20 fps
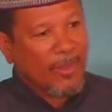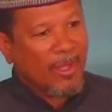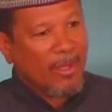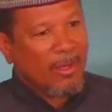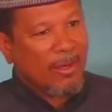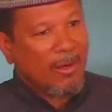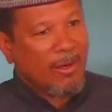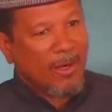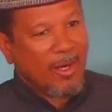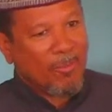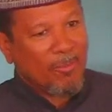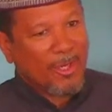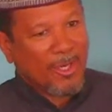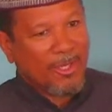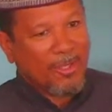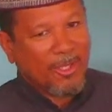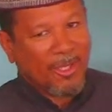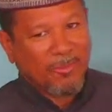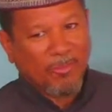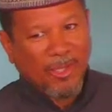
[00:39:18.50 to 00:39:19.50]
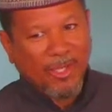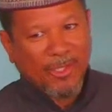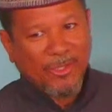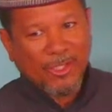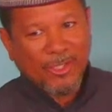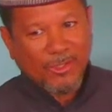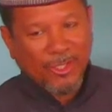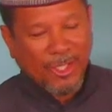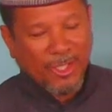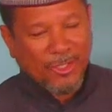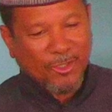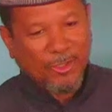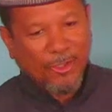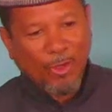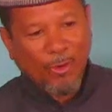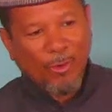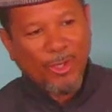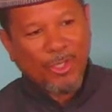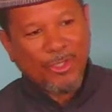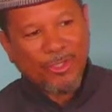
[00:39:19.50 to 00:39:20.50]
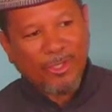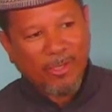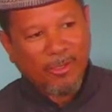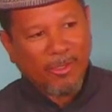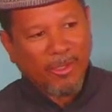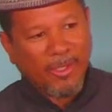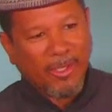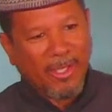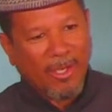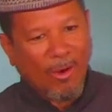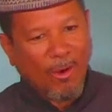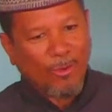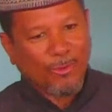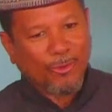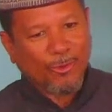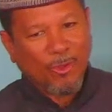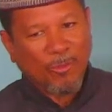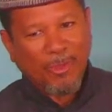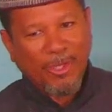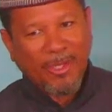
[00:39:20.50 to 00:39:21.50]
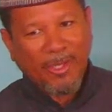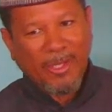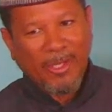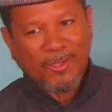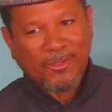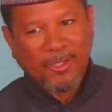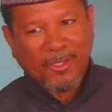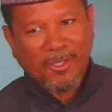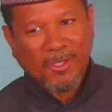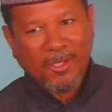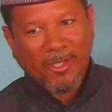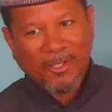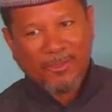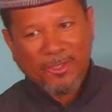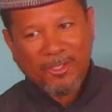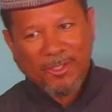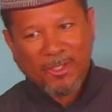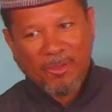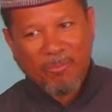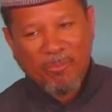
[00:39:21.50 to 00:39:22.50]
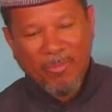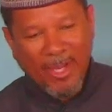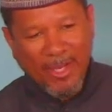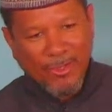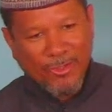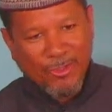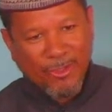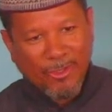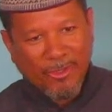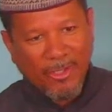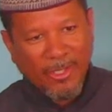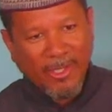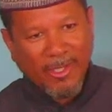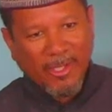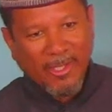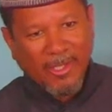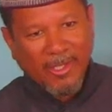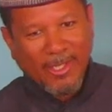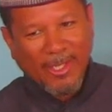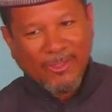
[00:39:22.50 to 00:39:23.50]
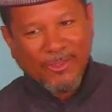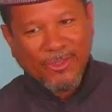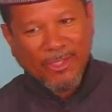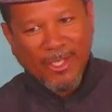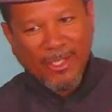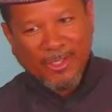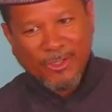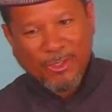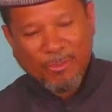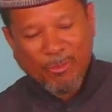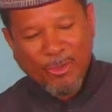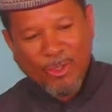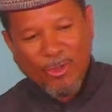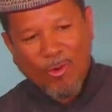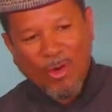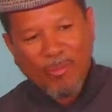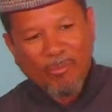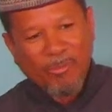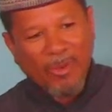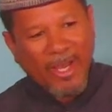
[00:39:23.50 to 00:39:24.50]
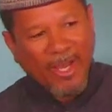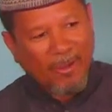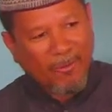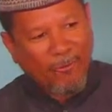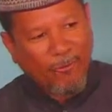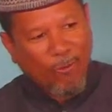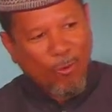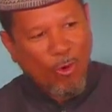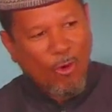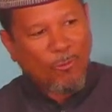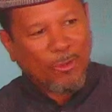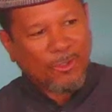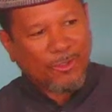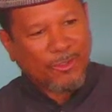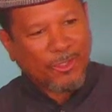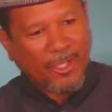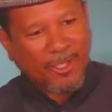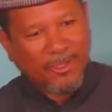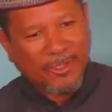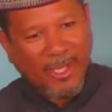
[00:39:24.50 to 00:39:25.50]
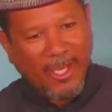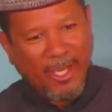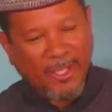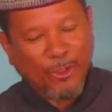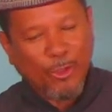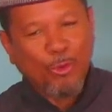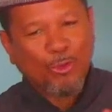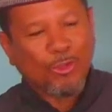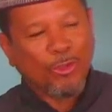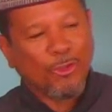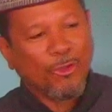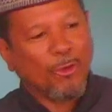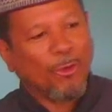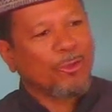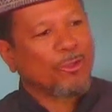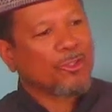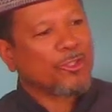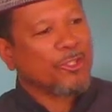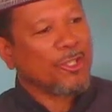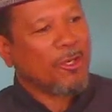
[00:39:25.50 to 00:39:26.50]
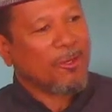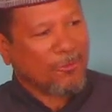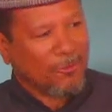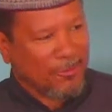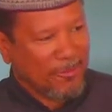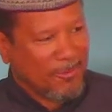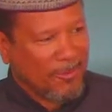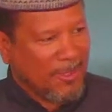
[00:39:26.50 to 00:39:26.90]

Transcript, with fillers: uh, but it doesn't mean just to get to know each other. It also means it's in the, it's in the measure that says it should be going back and forth, which says that you should know yourself.